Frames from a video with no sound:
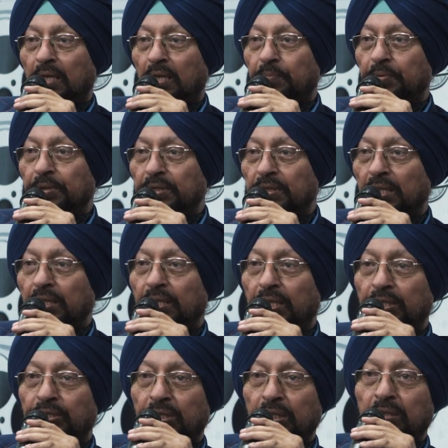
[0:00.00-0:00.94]

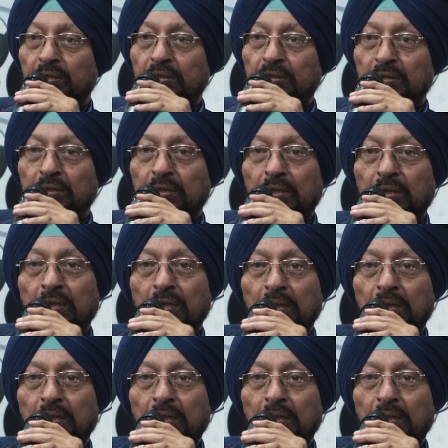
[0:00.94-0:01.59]
representations,